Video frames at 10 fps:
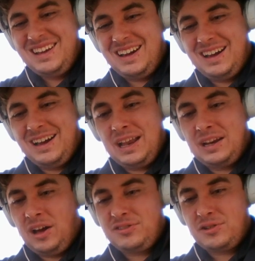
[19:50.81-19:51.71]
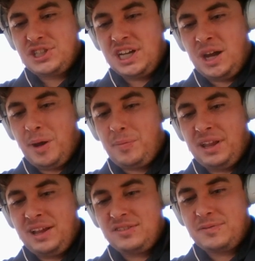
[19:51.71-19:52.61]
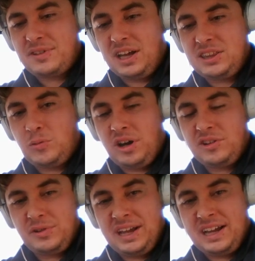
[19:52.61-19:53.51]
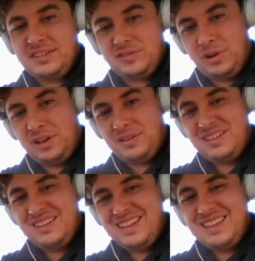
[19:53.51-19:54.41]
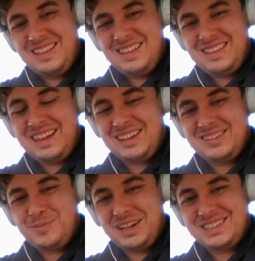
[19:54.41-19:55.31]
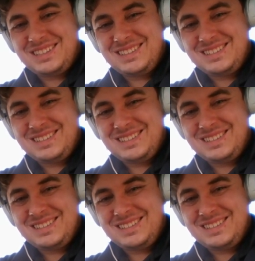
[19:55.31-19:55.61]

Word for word: uh, and also check out my playlist of Scott the Woz reacts as well. Thank you so much.